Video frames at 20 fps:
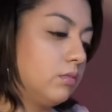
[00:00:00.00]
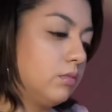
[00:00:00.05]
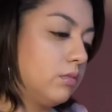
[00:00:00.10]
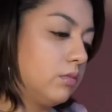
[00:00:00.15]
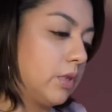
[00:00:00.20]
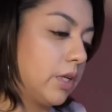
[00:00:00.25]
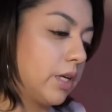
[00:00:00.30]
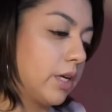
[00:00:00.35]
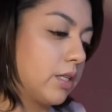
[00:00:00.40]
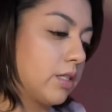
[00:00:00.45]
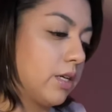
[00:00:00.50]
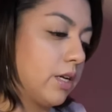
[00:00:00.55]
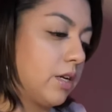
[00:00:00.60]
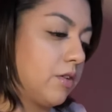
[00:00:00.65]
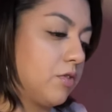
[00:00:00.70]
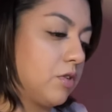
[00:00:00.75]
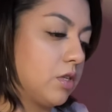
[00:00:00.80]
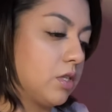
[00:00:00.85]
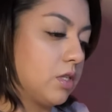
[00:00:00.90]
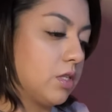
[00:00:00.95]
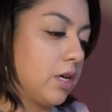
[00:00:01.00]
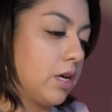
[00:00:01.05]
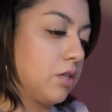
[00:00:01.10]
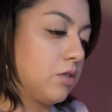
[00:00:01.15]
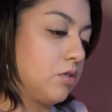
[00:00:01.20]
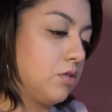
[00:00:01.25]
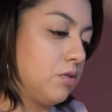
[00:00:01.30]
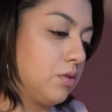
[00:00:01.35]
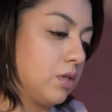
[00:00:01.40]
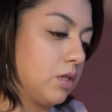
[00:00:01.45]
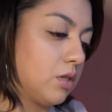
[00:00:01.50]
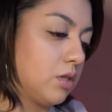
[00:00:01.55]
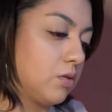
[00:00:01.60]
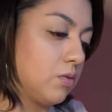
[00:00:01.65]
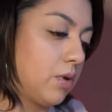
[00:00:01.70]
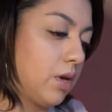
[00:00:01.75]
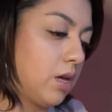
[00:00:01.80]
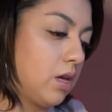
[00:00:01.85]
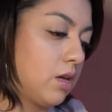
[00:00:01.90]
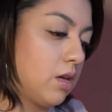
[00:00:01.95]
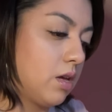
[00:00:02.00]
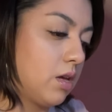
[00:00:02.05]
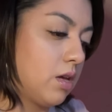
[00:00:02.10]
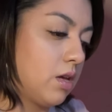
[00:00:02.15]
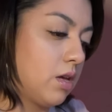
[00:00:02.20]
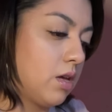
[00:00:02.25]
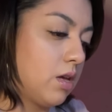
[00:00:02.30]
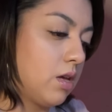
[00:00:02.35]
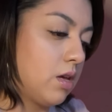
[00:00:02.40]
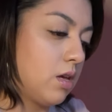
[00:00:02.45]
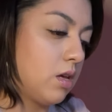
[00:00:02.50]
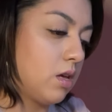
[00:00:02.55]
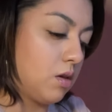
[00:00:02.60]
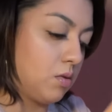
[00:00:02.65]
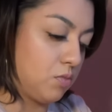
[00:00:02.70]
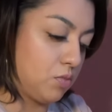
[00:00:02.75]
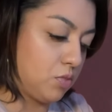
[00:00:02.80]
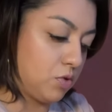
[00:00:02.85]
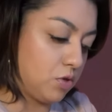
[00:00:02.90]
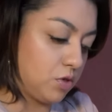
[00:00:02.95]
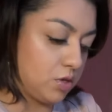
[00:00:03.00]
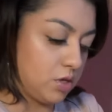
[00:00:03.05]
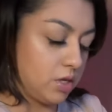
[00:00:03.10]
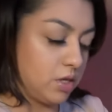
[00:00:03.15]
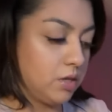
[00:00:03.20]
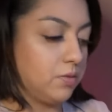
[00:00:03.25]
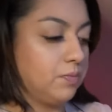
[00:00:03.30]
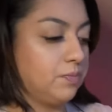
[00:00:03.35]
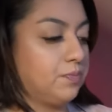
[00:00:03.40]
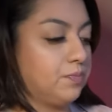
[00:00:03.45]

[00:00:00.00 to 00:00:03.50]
Like I said, if you decide to do it this way, and push it in,